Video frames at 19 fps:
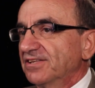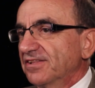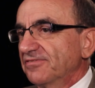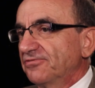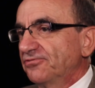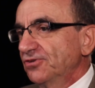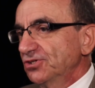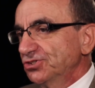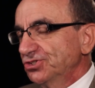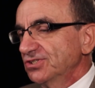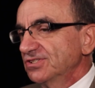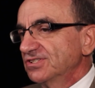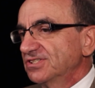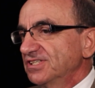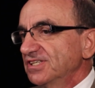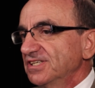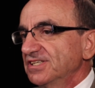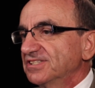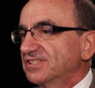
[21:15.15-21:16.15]
the
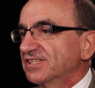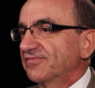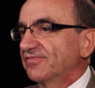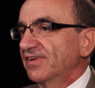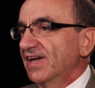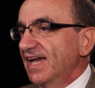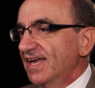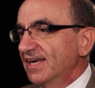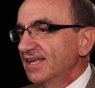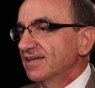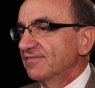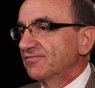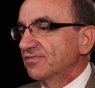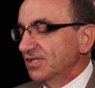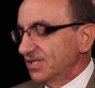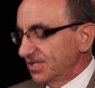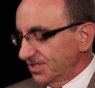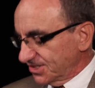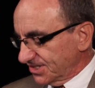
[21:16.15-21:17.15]
deficiencies of any
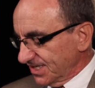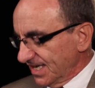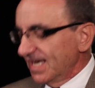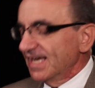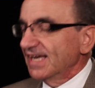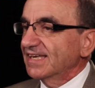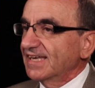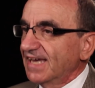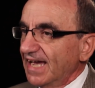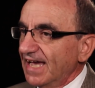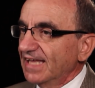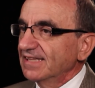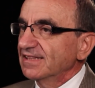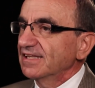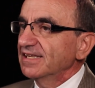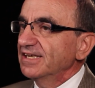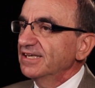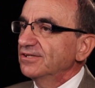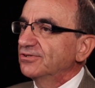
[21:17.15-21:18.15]
of these
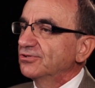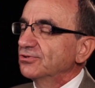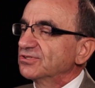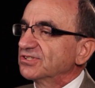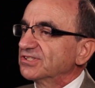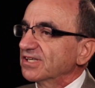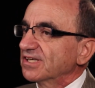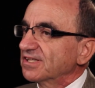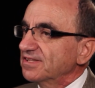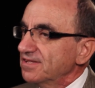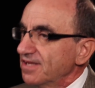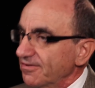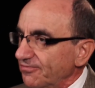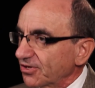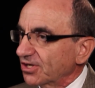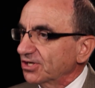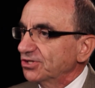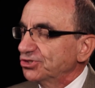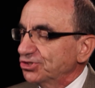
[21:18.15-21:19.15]
can lead to
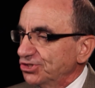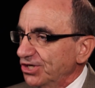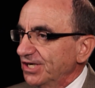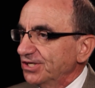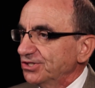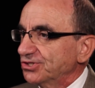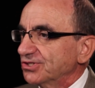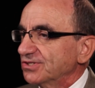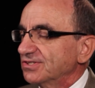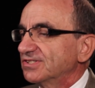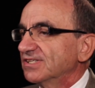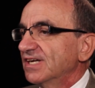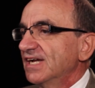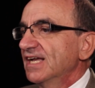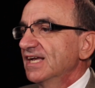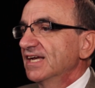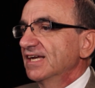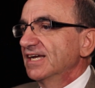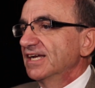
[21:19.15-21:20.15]
significant changes
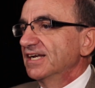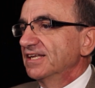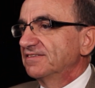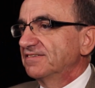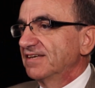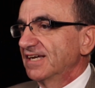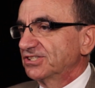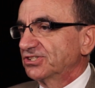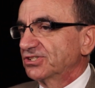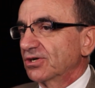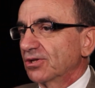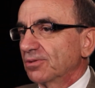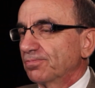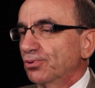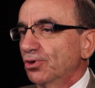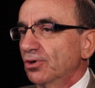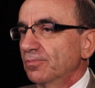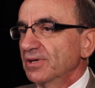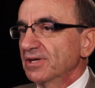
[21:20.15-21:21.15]
in intestinal
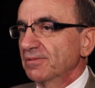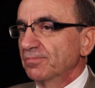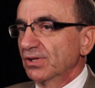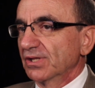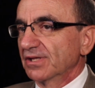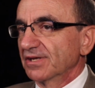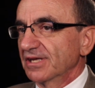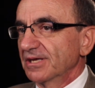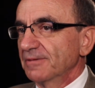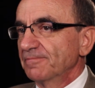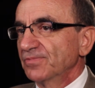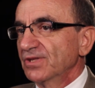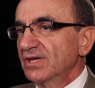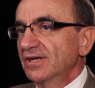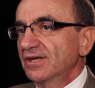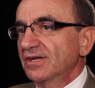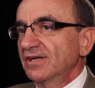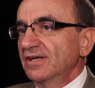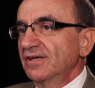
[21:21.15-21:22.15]
permeability.
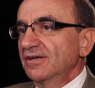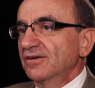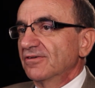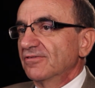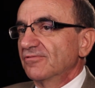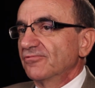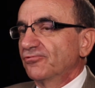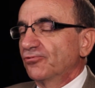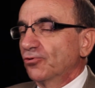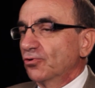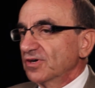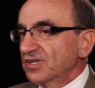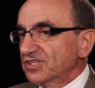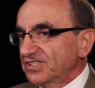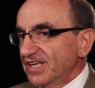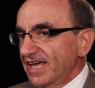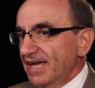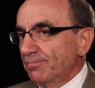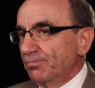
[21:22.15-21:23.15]
For
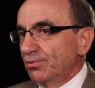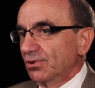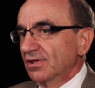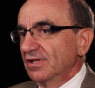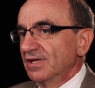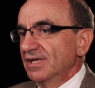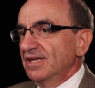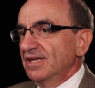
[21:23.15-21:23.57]
example,